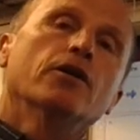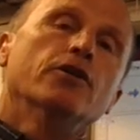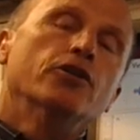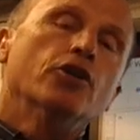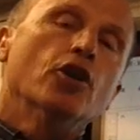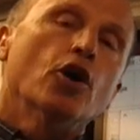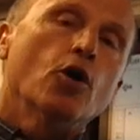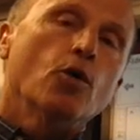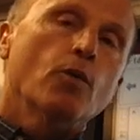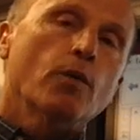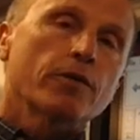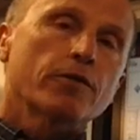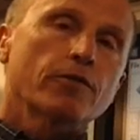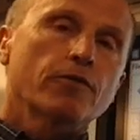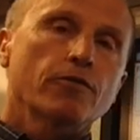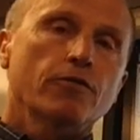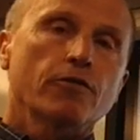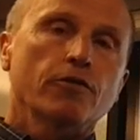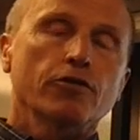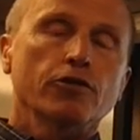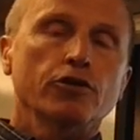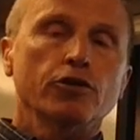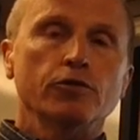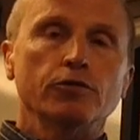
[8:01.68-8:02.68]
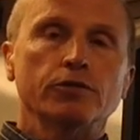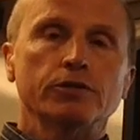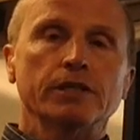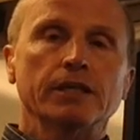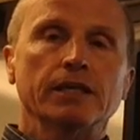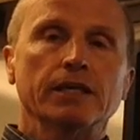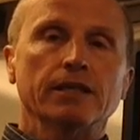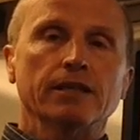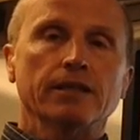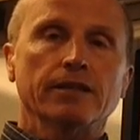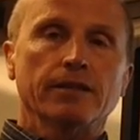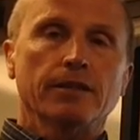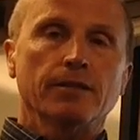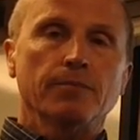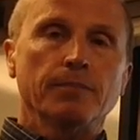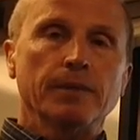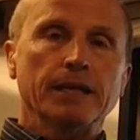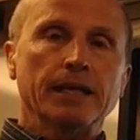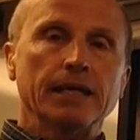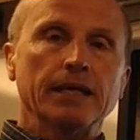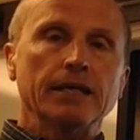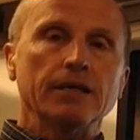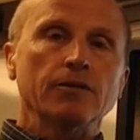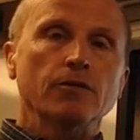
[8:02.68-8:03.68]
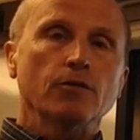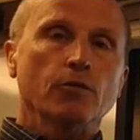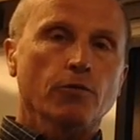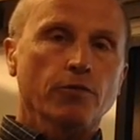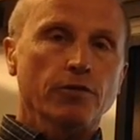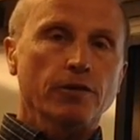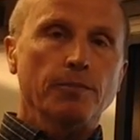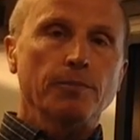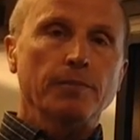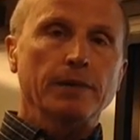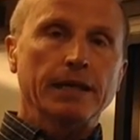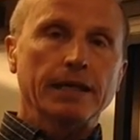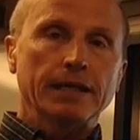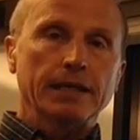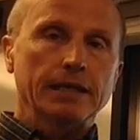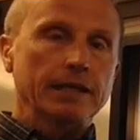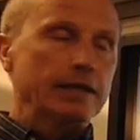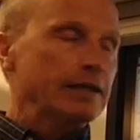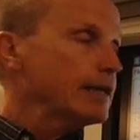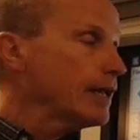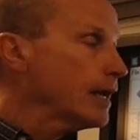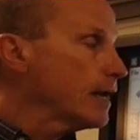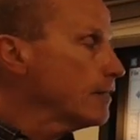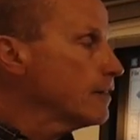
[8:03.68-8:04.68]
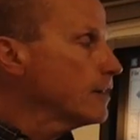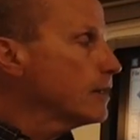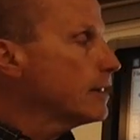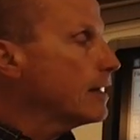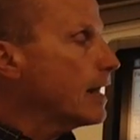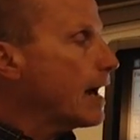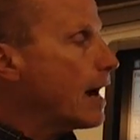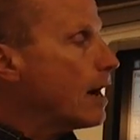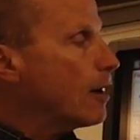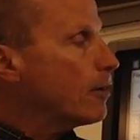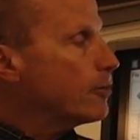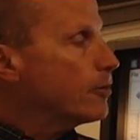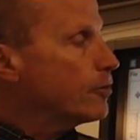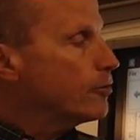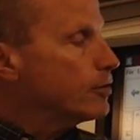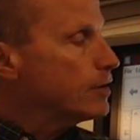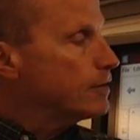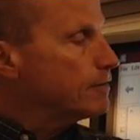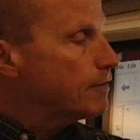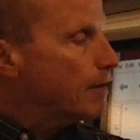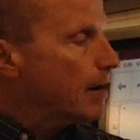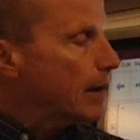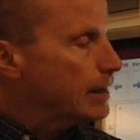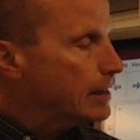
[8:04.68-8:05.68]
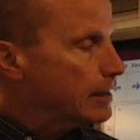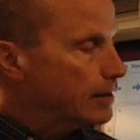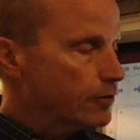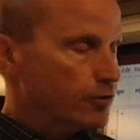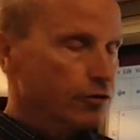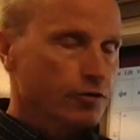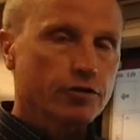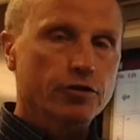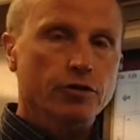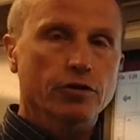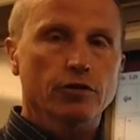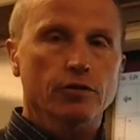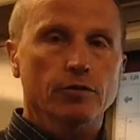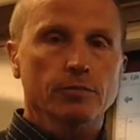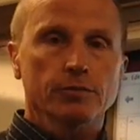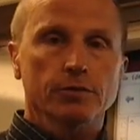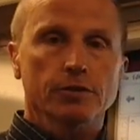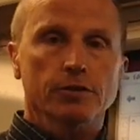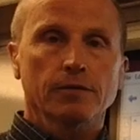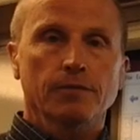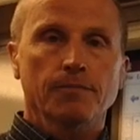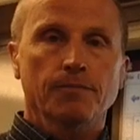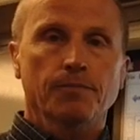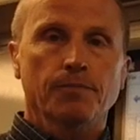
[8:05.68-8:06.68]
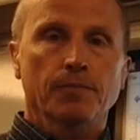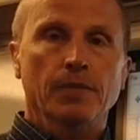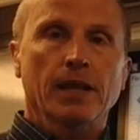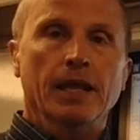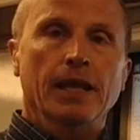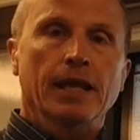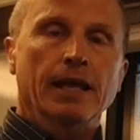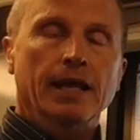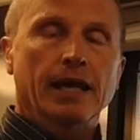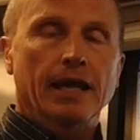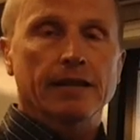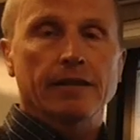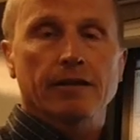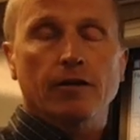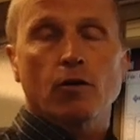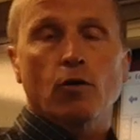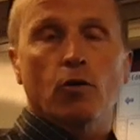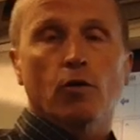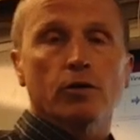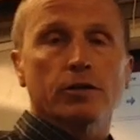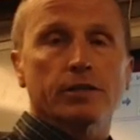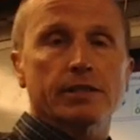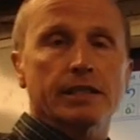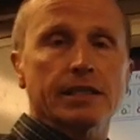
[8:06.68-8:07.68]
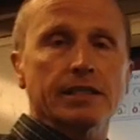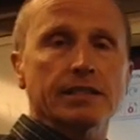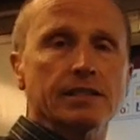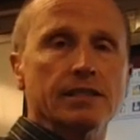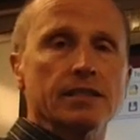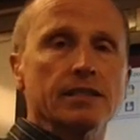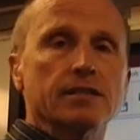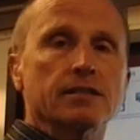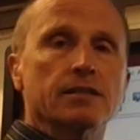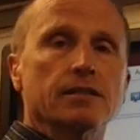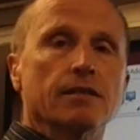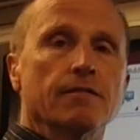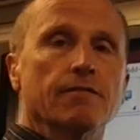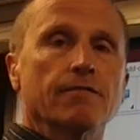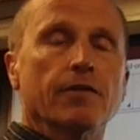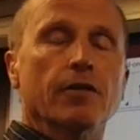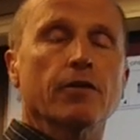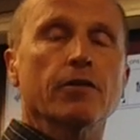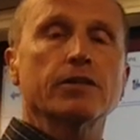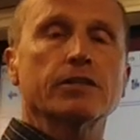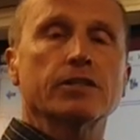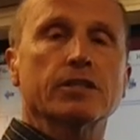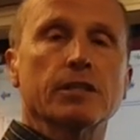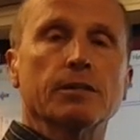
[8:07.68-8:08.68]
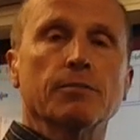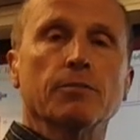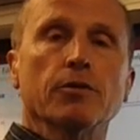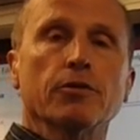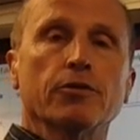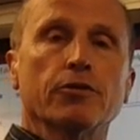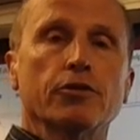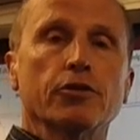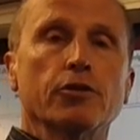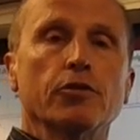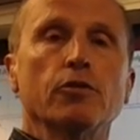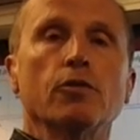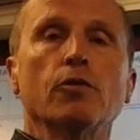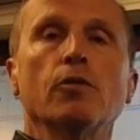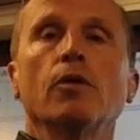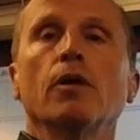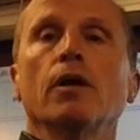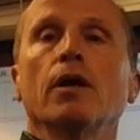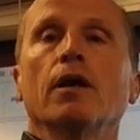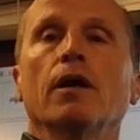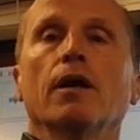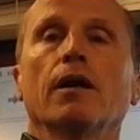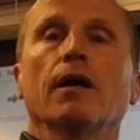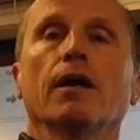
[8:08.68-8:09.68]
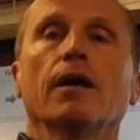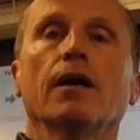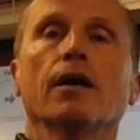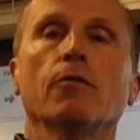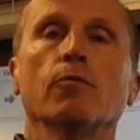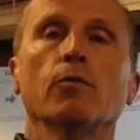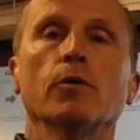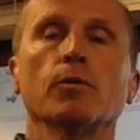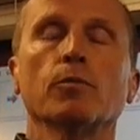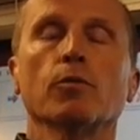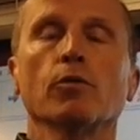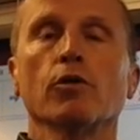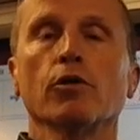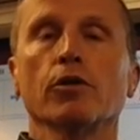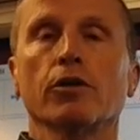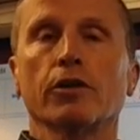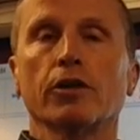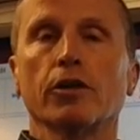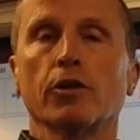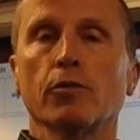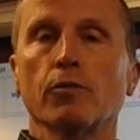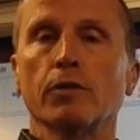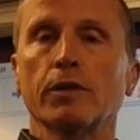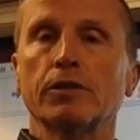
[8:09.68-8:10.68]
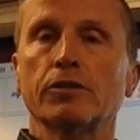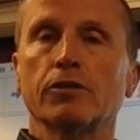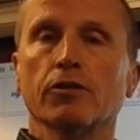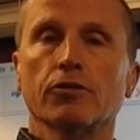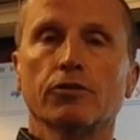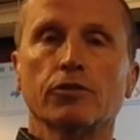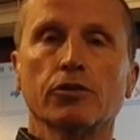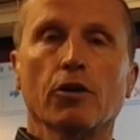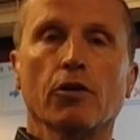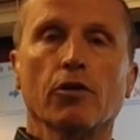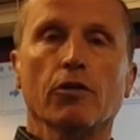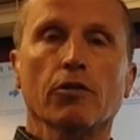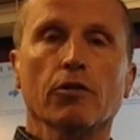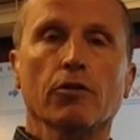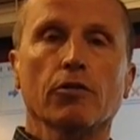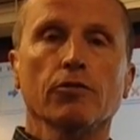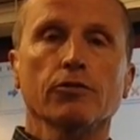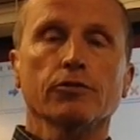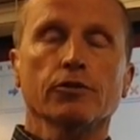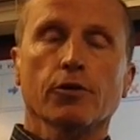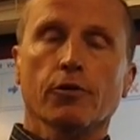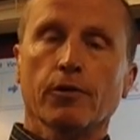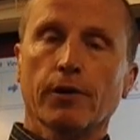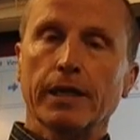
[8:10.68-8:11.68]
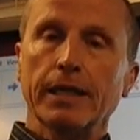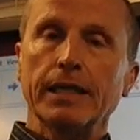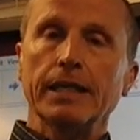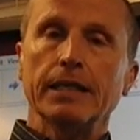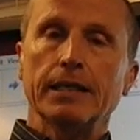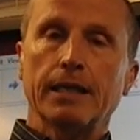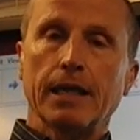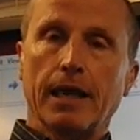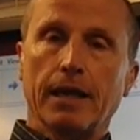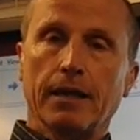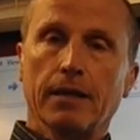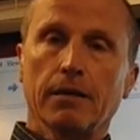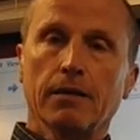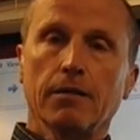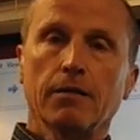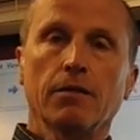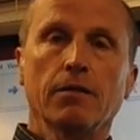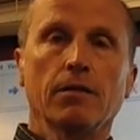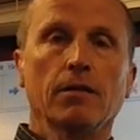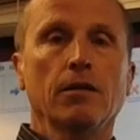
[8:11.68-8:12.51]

Know whether they're using the mean or the median and then how they're defining their terms. And of course, this is very similar to uh, when we're looking at research articles or any data.